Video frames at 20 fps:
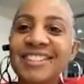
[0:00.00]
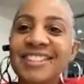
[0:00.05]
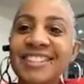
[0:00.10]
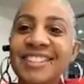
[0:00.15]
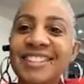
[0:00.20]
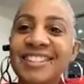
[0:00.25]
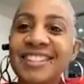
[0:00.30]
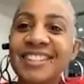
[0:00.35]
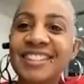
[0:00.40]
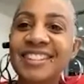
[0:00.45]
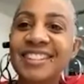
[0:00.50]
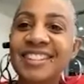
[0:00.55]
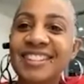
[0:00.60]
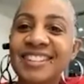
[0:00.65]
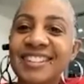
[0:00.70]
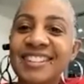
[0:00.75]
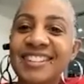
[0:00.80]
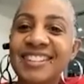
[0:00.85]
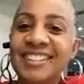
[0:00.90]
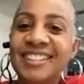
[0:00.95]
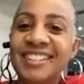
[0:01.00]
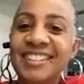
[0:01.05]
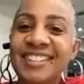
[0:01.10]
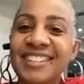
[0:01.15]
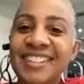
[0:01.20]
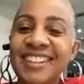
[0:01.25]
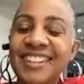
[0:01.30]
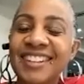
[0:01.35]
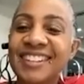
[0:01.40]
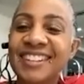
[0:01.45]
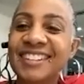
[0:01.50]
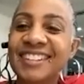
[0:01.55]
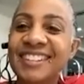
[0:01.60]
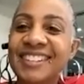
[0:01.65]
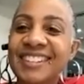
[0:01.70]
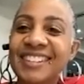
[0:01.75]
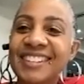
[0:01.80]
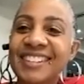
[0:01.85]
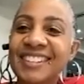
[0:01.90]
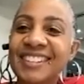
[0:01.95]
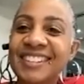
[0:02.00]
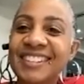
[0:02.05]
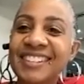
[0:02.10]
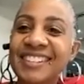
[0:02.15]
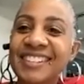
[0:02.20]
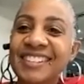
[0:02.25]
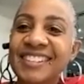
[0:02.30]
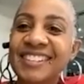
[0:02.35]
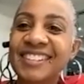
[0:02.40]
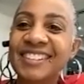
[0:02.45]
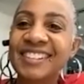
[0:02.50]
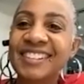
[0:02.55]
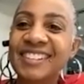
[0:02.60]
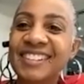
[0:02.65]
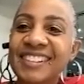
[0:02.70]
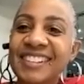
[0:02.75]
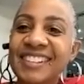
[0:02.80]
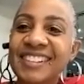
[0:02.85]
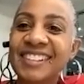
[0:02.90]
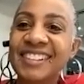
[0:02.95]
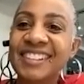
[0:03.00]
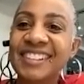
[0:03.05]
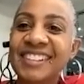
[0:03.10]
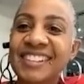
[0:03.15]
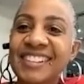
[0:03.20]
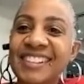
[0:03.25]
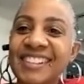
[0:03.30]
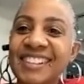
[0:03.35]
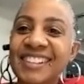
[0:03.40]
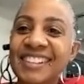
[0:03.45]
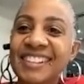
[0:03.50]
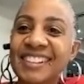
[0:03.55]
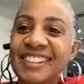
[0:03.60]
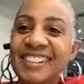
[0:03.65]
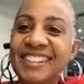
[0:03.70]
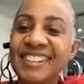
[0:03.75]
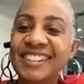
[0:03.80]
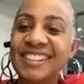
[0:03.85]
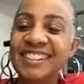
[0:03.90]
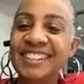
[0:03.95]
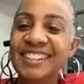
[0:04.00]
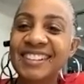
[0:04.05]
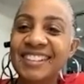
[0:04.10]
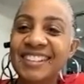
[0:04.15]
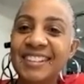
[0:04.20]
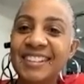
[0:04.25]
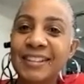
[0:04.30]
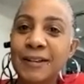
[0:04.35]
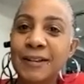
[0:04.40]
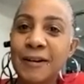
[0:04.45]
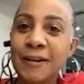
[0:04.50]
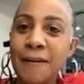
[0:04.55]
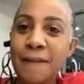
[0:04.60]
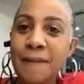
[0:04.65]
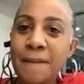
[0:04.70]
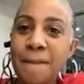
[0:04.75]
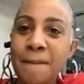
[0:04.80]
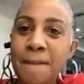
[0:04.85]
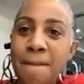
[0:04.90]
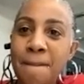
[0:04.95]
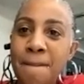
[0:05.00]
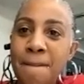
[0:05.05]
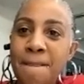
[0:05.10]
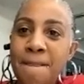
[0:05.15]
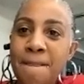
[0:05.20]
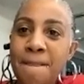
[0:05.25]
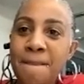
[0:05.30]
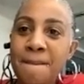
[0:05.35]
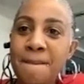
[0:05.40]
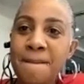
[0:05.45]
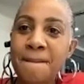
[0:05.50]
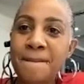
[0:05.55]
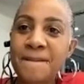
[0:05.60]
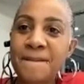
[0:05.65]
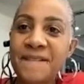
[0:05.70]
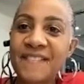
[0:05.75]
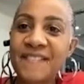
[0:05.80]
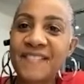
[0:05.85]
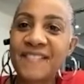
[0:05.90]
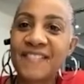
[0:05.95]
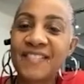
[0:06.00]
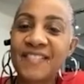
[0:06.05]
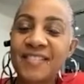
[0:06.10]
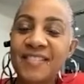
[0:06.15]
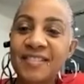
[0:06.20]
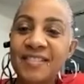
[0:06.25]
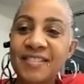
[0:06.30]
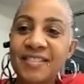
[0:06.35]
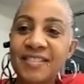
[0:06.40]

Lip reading: [no speech]